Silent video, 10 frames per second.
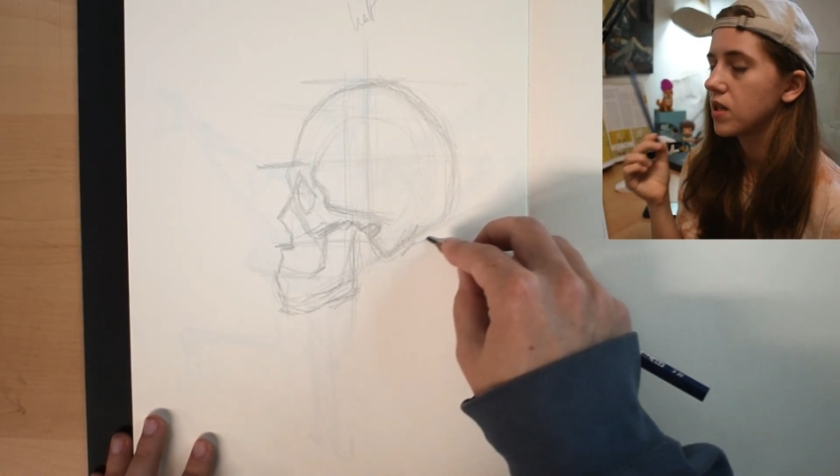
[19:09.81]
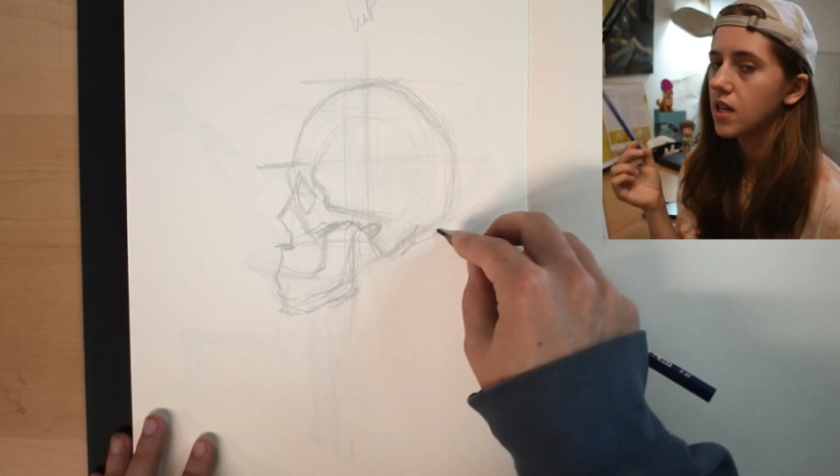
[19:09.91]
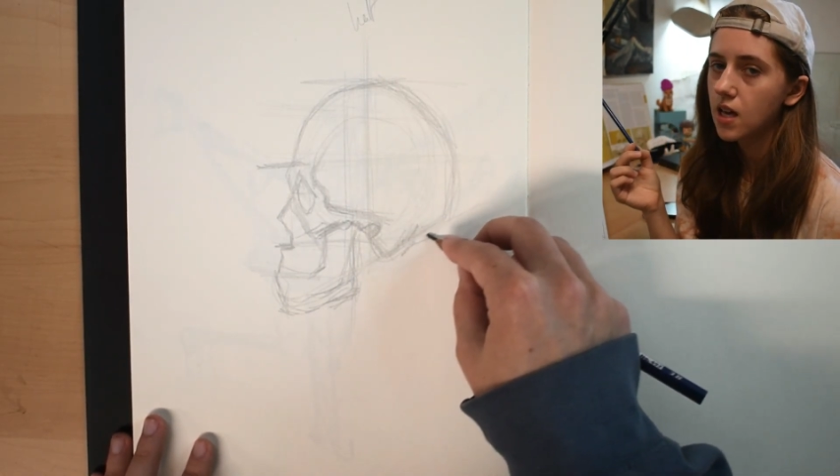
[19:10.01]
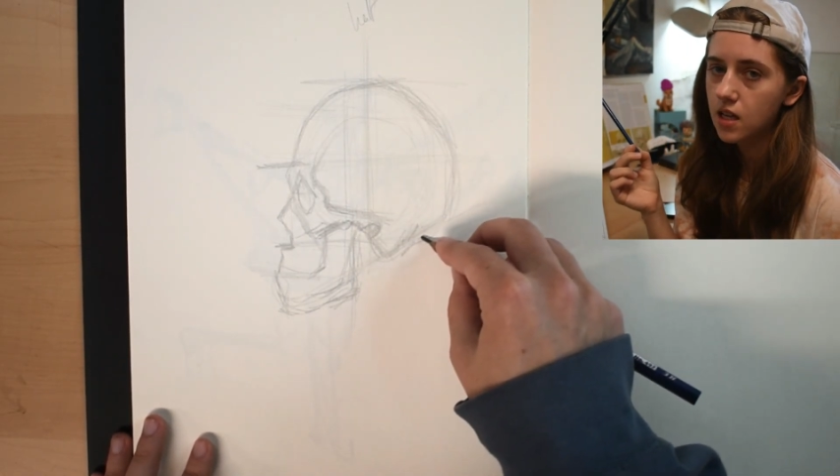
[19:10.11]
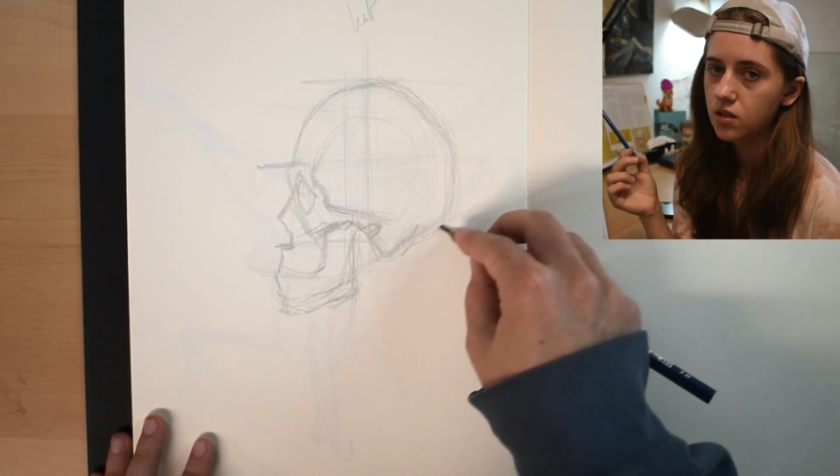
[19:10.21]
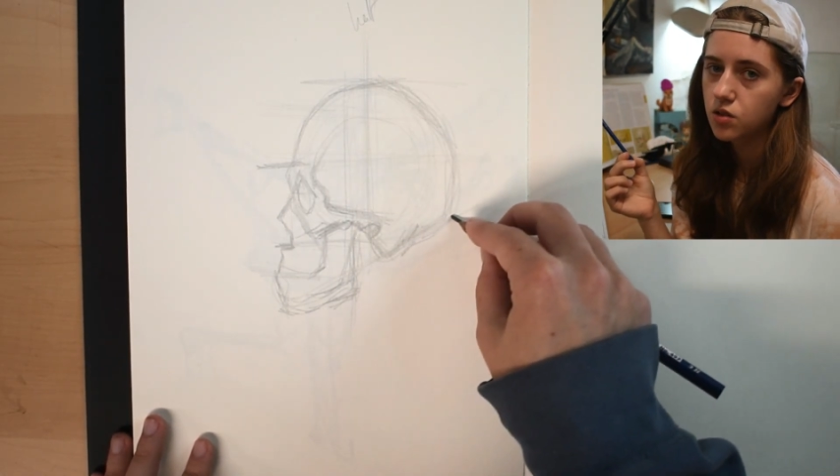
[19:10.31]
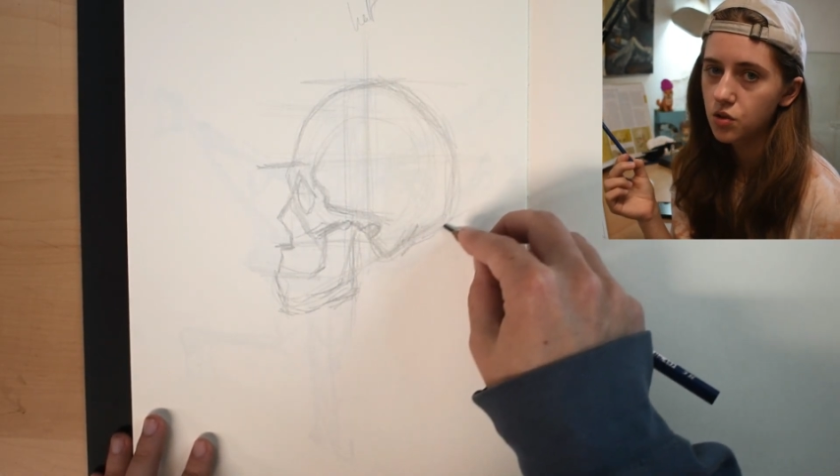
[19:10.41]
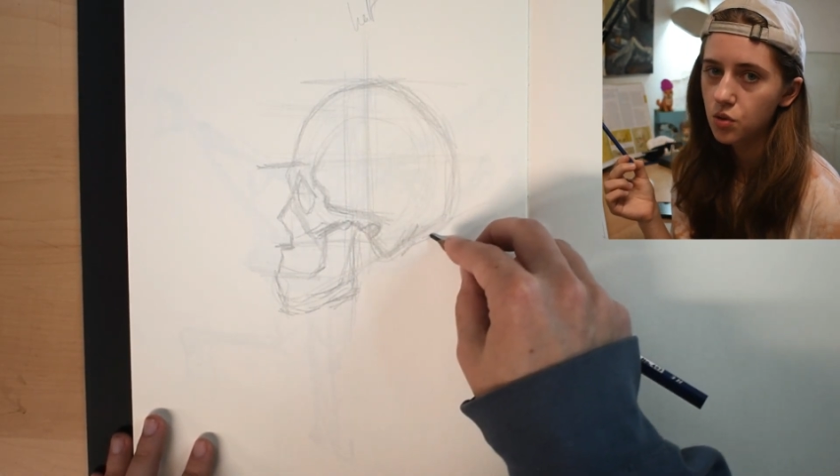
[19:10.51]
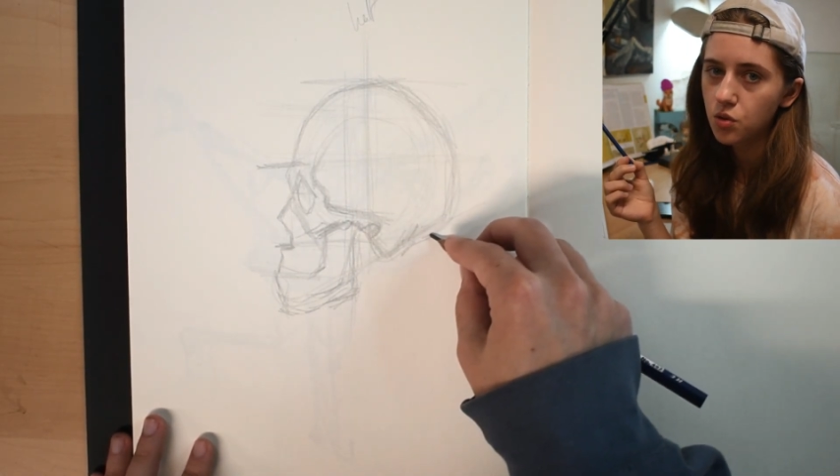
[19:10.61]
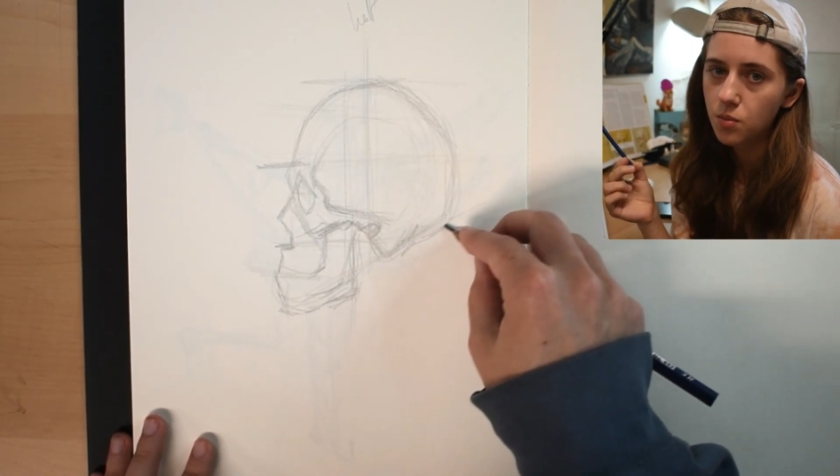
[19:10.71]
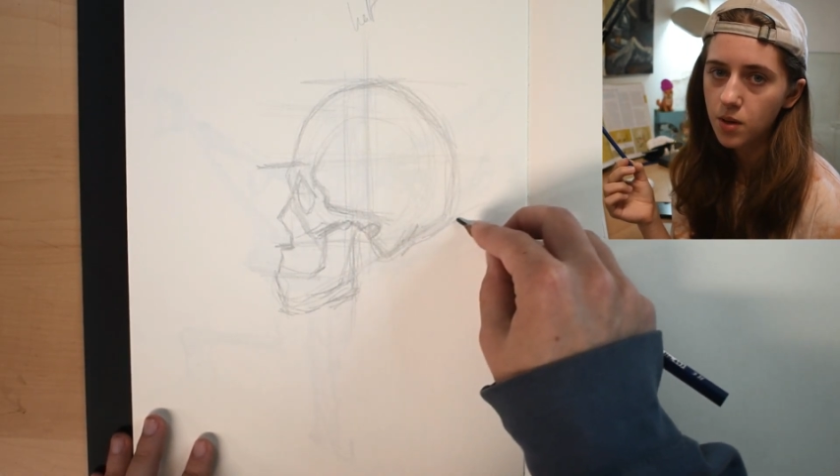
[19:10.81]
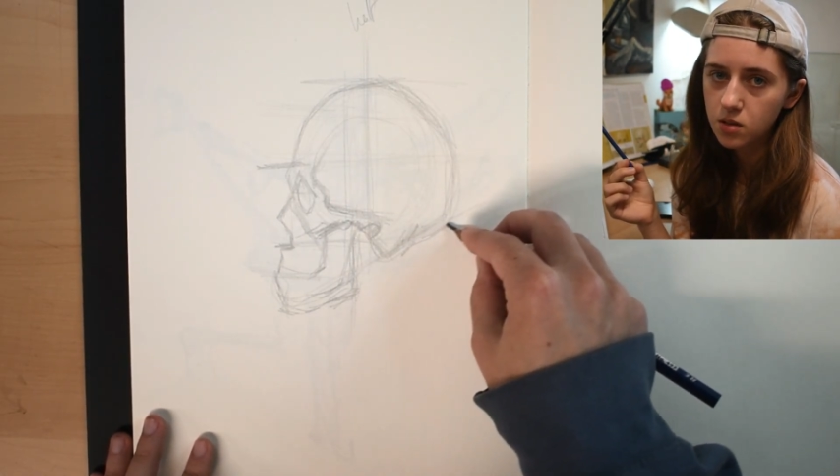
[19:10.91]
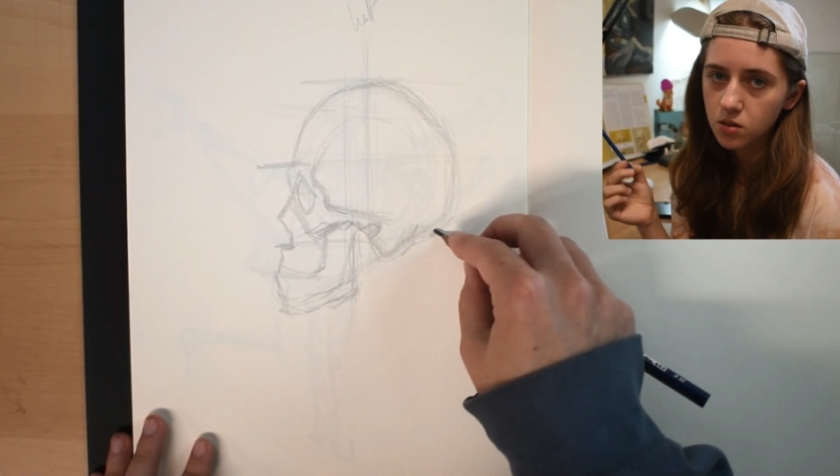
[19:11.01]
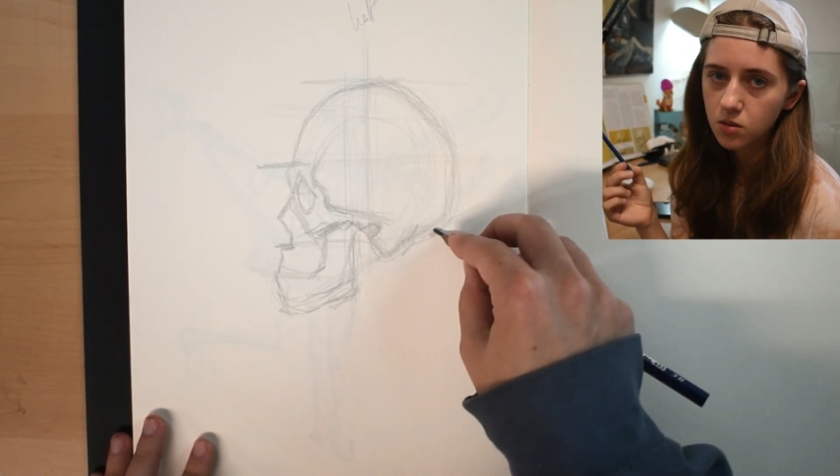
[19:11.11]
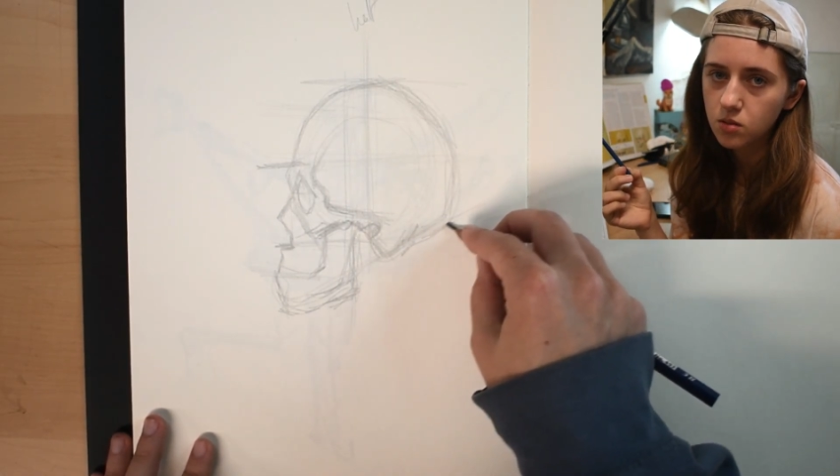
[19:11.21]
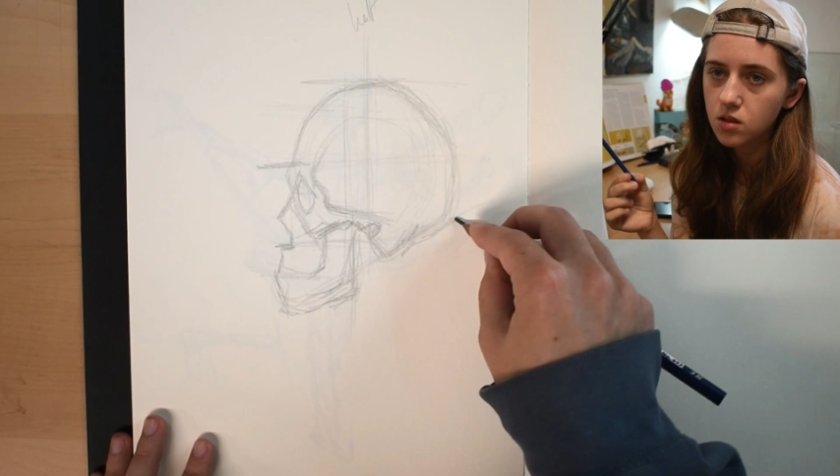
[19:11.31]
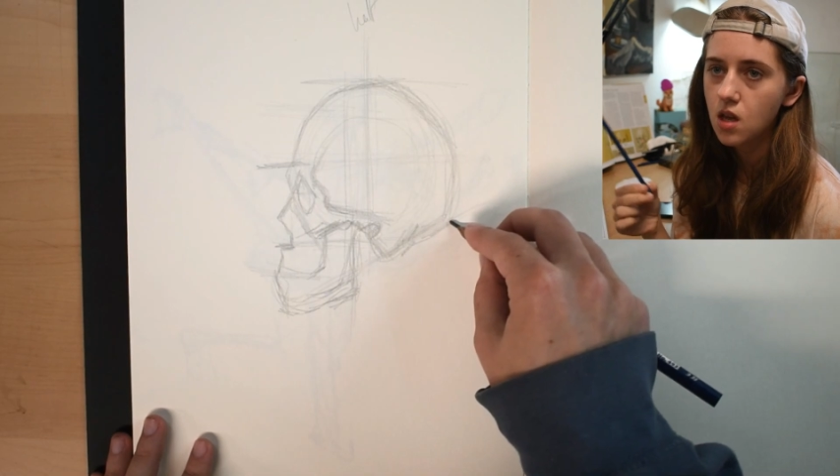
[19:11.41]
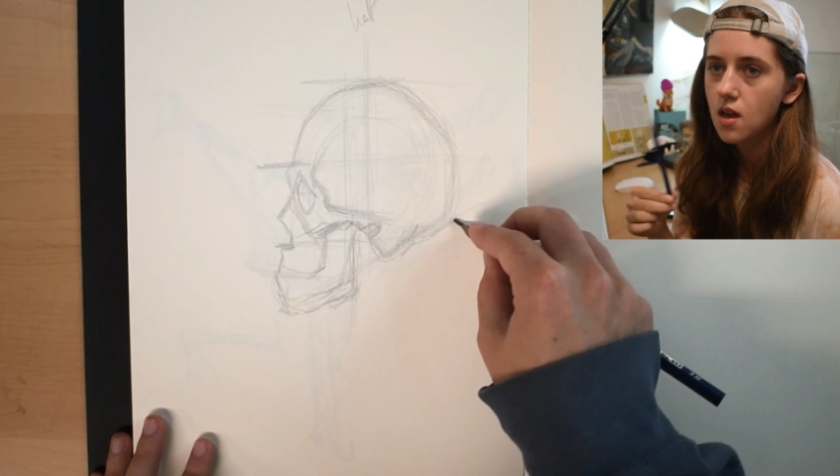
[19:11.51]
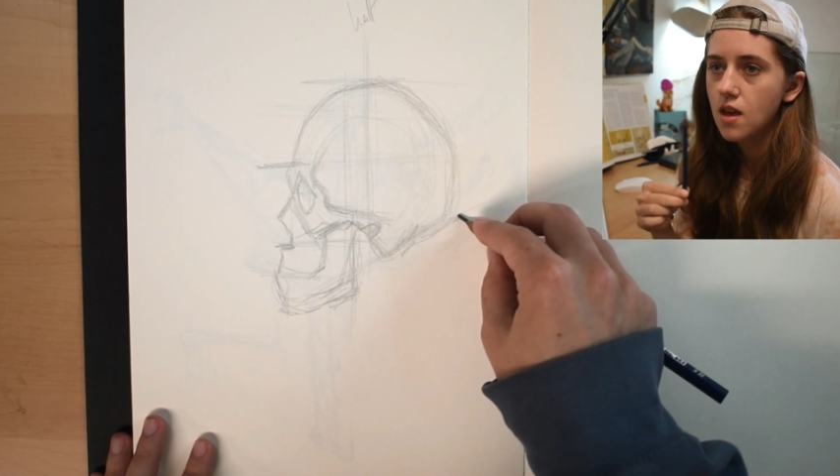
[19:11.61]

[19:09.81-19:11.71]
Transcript: get into the muscles